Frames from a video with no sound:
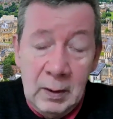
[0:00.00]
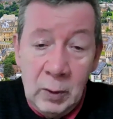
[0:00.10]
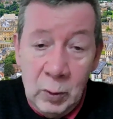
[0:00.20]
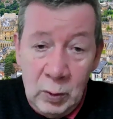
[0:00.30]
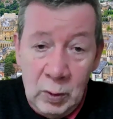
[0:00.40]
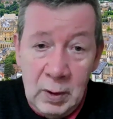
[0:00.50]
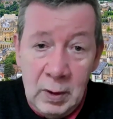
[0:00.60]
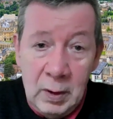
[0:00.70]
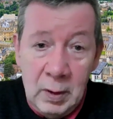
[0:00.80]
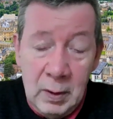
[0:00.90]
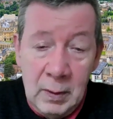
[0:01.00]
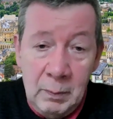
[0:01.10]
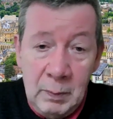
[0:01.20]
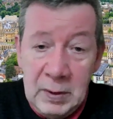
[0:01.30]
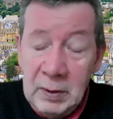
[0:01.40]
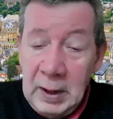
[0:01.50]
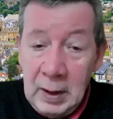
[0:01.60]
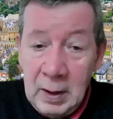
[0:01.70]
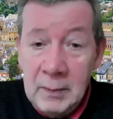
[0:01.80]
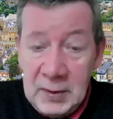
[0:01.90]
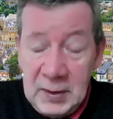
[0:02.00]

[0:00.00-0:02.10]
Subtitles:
lower or middle income